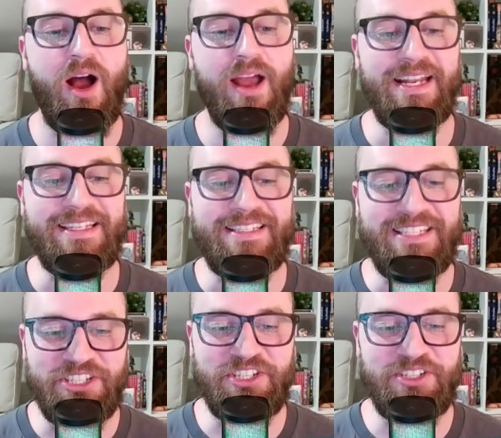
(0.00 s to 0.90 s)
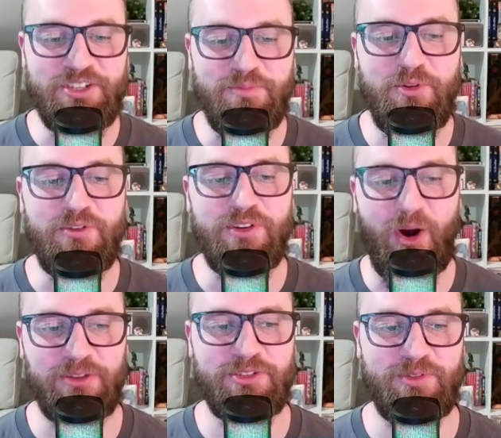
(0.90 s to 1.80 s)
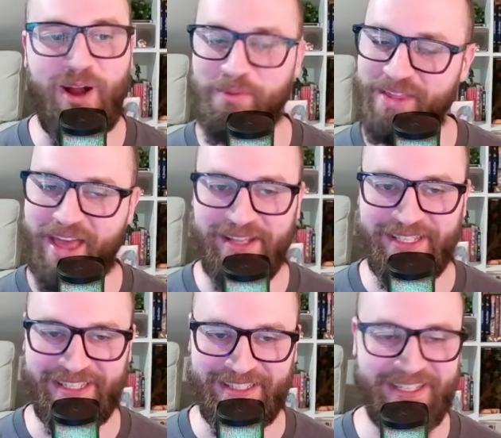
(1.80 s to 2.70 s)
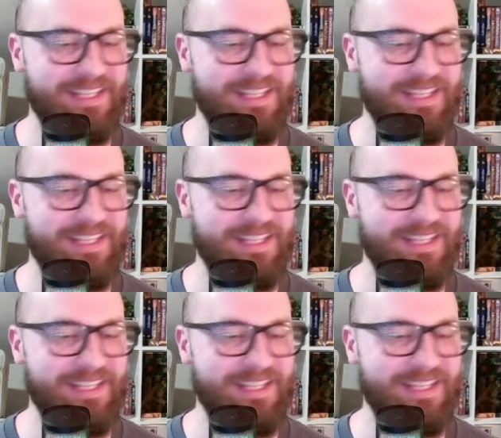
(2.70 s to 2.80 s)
in addition to moving cards around with Hellion.